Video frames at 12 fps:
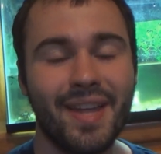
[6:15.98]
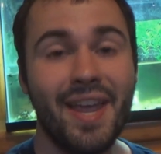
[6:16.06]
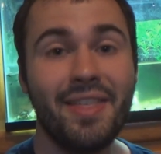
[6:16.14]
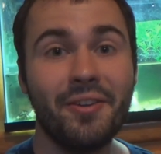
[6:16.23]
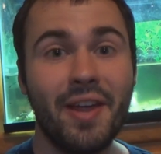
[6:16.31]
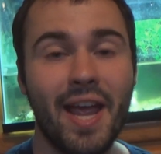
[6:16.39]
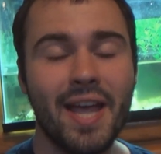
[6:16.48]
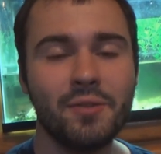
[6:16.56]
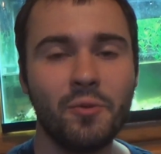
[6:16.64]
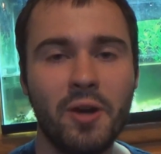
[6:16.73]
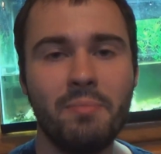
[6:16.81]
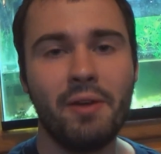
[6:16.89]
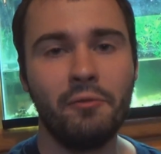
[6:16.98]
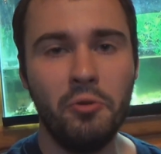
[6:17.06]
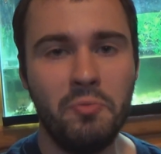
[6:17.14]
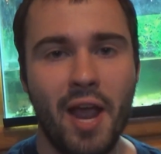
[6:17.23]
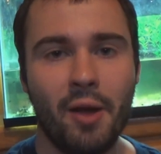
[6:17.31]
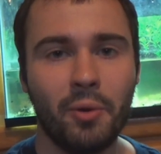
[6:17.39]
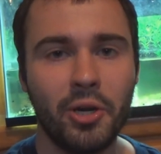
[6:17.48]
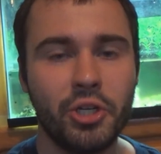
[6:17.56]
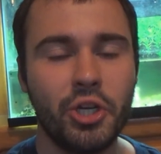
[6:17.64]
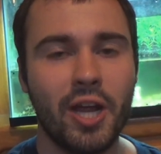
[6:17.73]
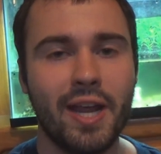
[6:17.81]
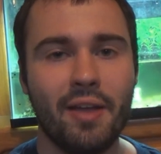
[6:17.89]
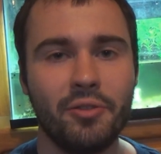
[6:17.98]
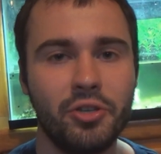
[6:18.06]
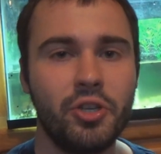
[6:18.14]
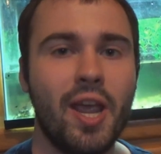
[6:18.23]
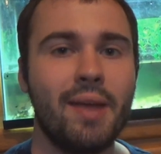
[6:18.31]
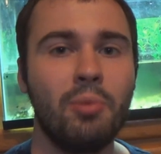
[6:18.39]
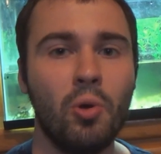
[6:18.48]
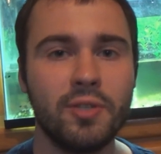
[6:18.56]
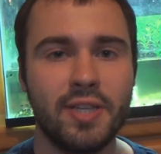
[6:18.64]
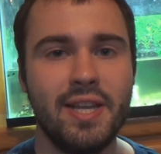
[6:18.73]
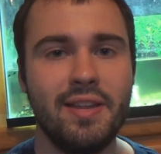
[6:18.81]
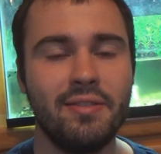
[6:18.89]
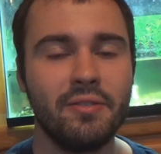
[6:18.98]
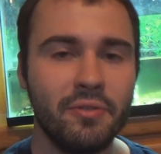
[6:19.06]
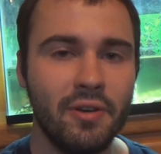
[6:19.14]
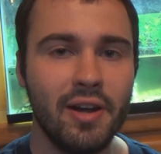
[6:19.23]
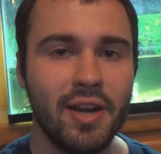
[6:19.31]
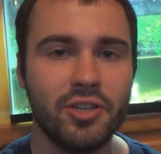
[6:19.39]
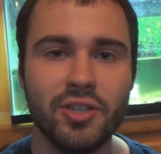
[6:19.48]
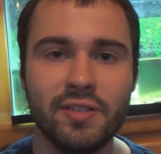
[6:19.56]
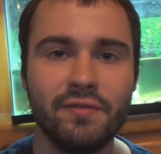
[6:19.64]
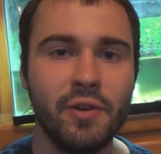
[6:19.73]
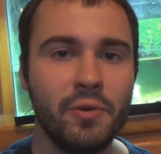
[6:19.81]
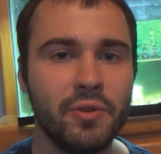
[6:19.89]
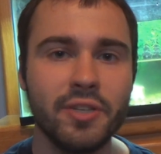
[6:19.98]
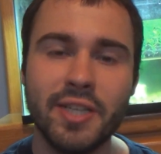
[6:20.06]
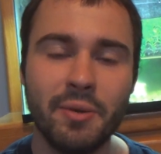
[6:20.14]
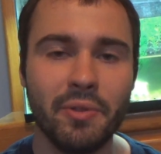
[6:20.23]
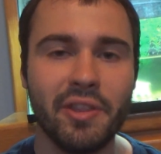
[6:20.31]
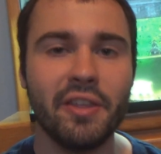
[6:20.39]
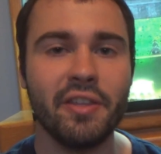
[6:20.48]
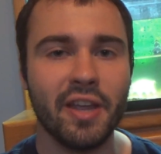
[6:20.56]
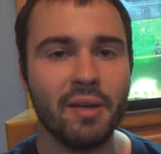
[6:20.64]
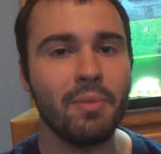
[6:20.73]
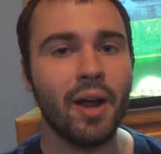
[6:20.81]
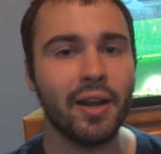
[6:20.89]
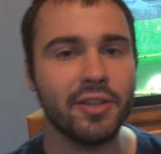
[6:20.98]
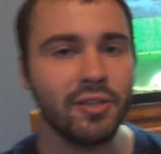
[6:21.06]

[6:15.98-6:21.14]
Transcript: Hey there guys, we're in my room now. We're going to check out the tadpoles eating their delicious food and see what they think about it.